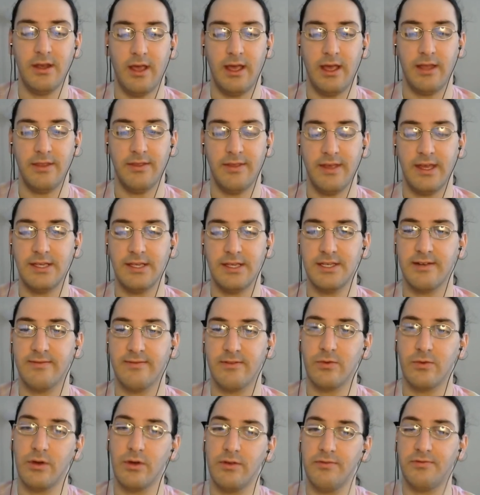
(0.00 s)
and thanks
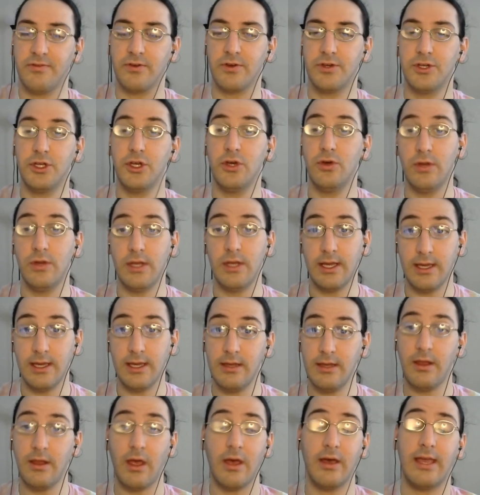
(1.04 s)
everyone for tuning
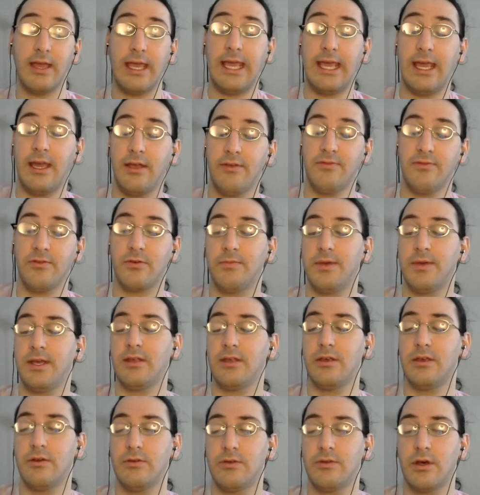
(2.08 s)
in again for
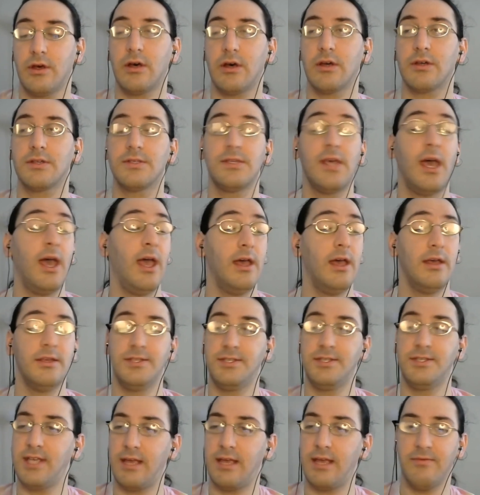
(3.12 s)
Paleo Talks.
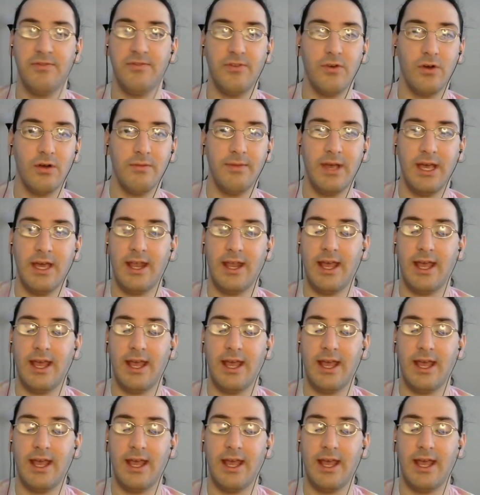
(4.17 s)
Same format